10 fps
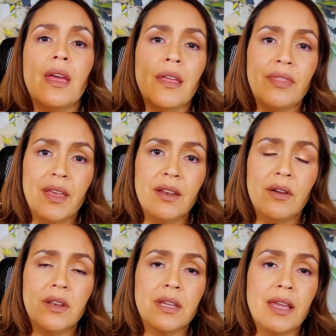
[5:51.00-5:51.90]
And then
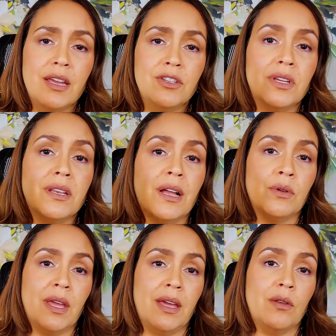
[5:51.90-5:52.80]
on occasion,
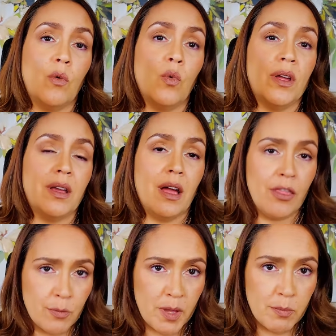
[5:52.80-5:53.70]
I'll get what
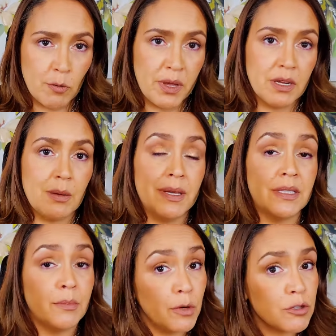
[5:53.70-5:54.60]
other people pick up
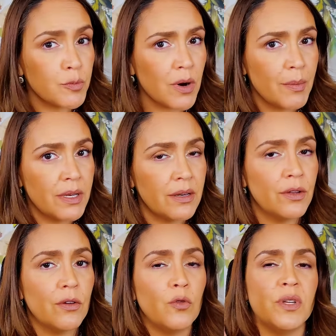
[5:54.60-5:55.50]
as the most prominent
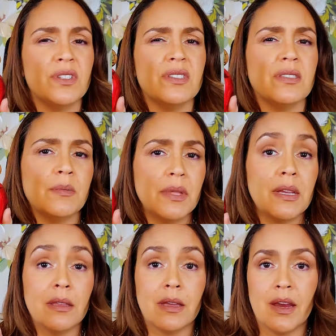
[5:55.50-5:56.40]
note, which is
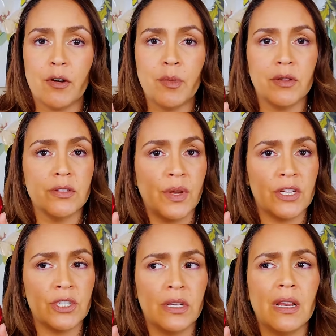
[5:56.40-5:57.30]
something in the caramel
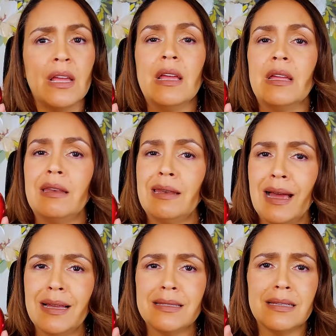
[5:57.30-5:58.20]
direction,
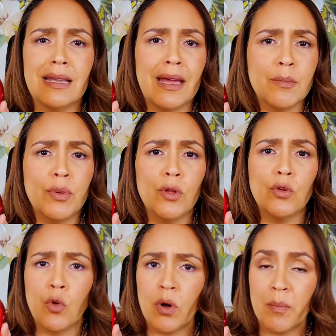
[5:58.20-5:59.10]
not
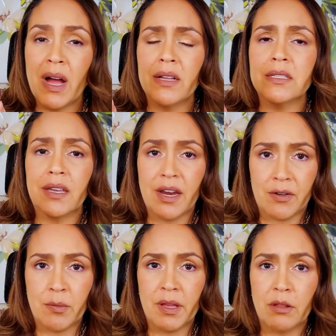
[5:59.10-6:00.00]
edible gourmand
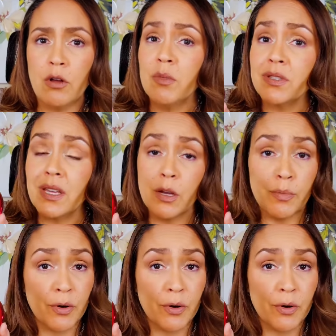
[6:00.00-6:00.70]
caramel, almost like a